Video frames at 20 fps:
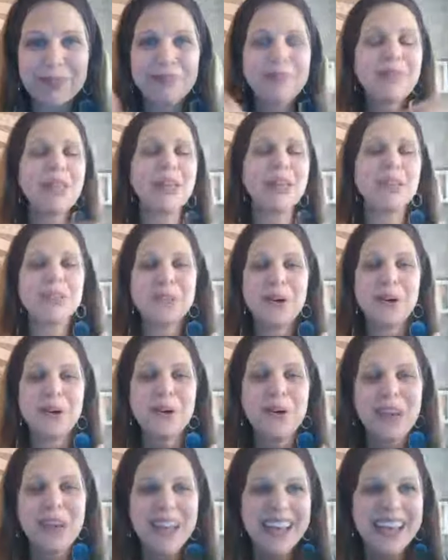So
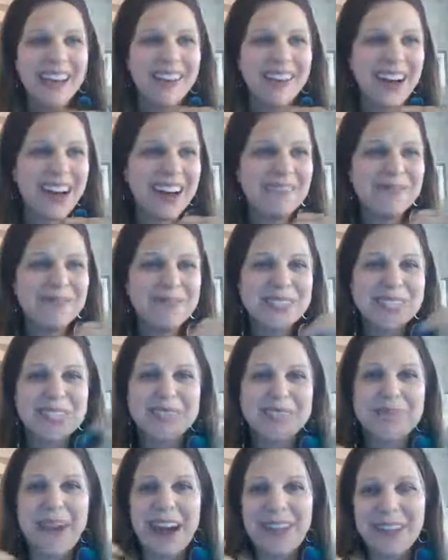
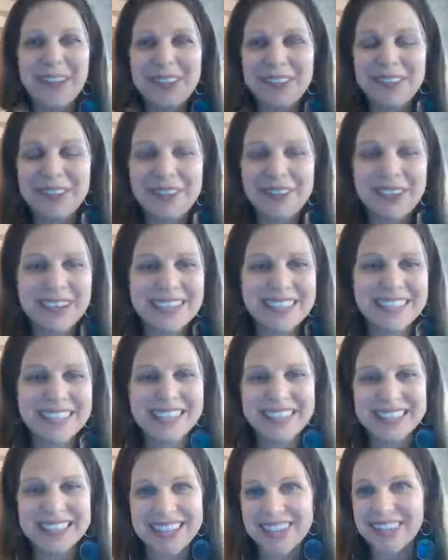spiral, of course,
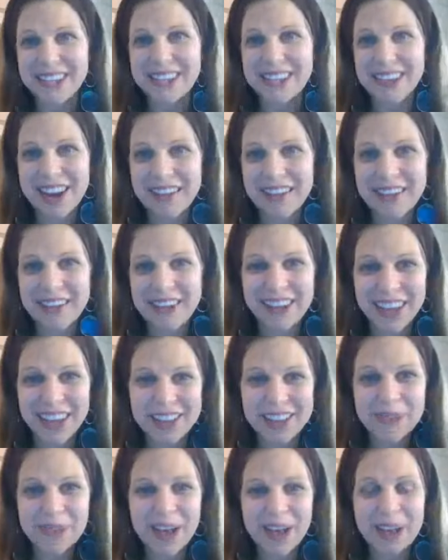is such a great word as
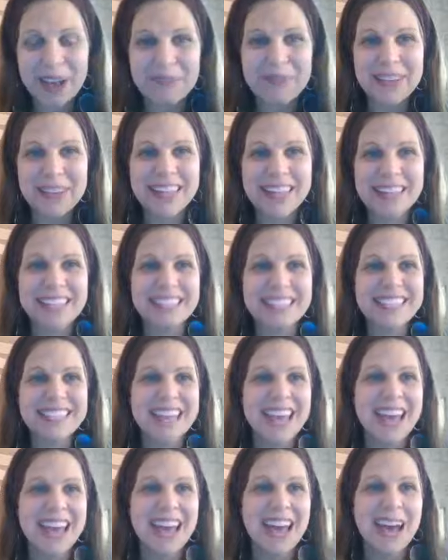well because
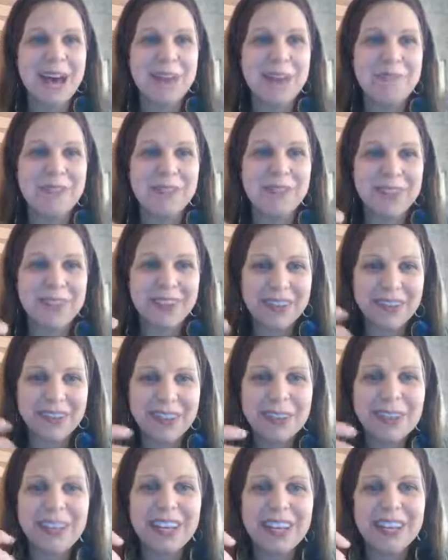if you
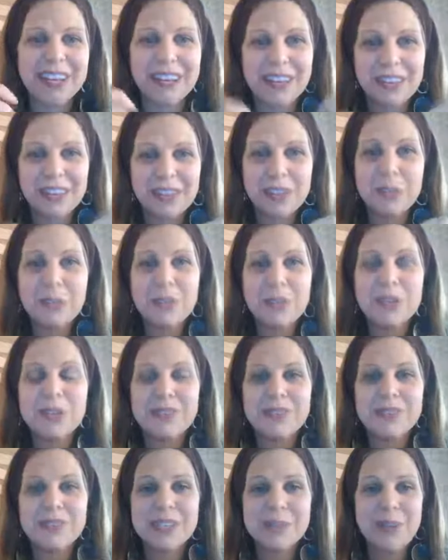look at the roots
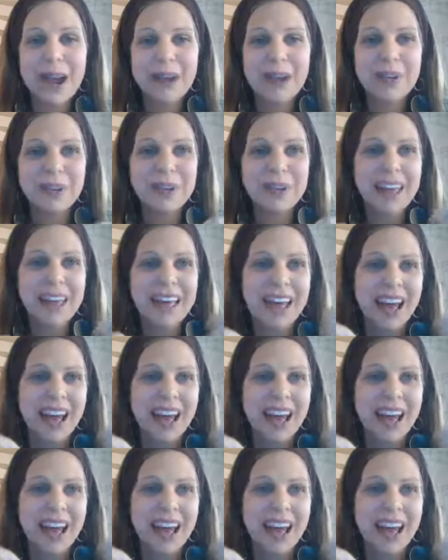of spiral,